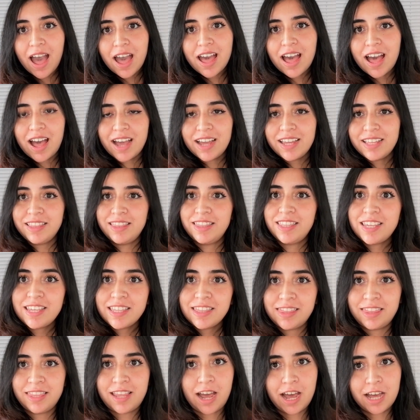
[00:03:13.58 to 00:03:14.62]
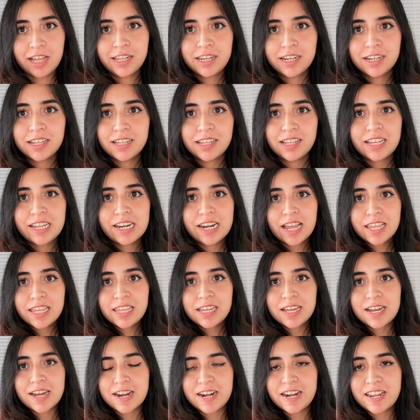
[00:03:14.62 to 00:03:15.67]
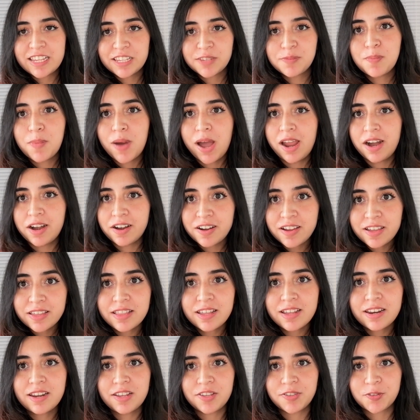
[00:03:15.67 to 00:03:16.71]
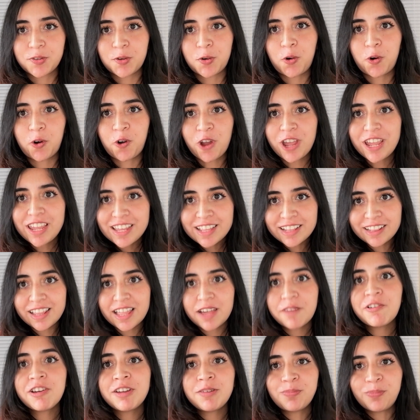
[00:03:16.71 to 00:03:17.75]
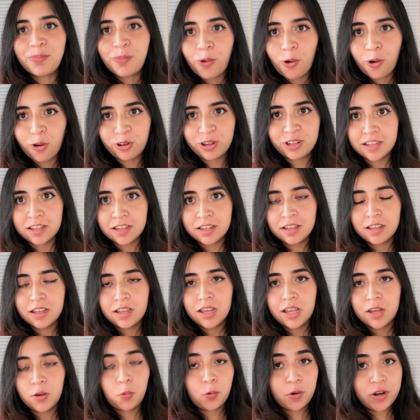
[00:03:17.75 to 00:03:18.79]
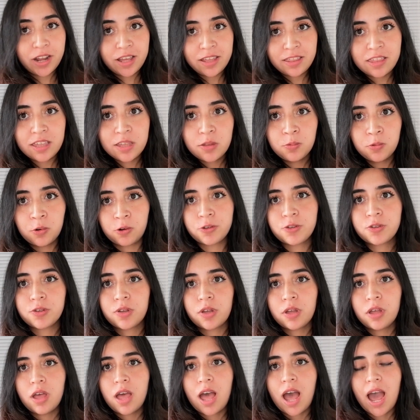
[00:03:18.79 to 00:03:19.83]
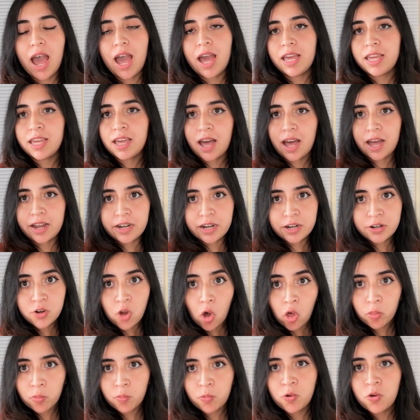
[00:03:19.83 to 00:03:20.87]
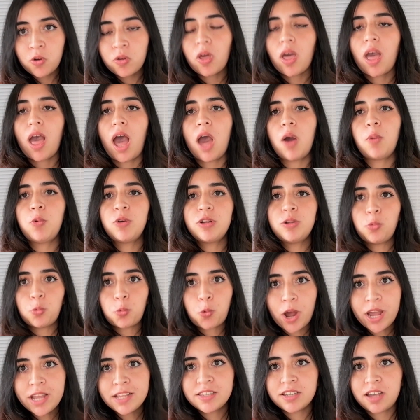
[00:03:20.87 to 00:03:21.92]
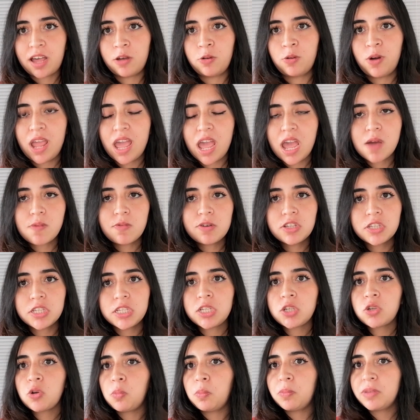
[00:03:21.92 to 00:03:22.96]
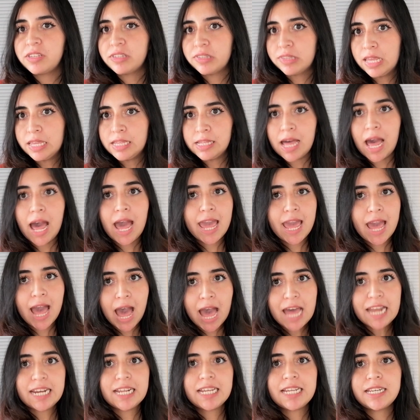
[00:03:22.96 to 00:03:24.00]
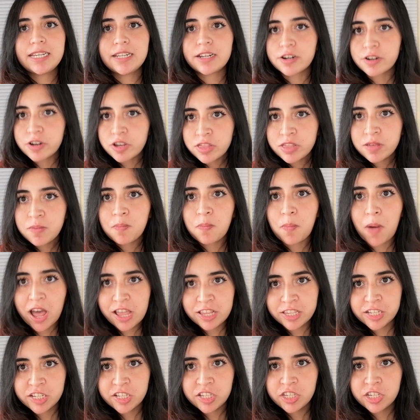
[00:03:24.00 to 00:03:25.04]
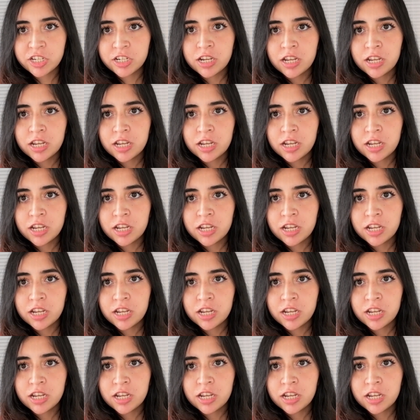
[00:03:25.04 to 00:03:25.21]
I did that and I increased my reading score 11 points. What I did was, I had a notebook. I will write down every single mistake I had in the reading passage.